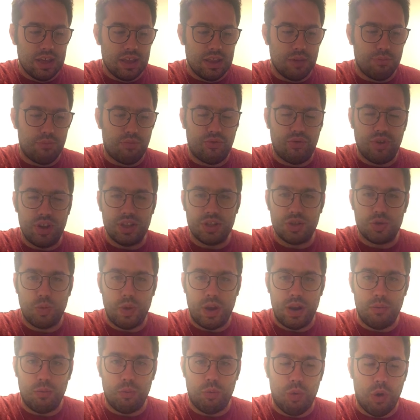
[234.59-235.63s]
The prince
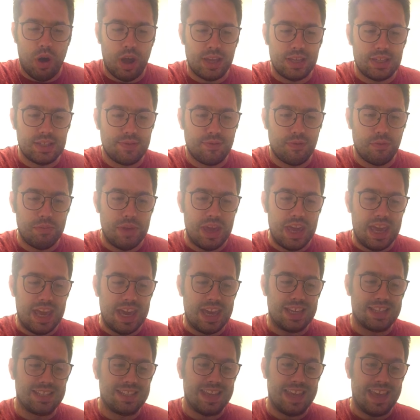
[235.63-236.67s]
went white from
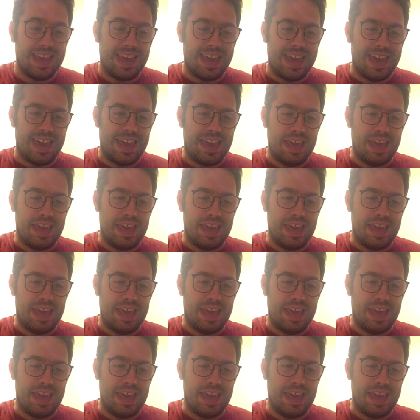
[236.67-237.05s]
ear to ear.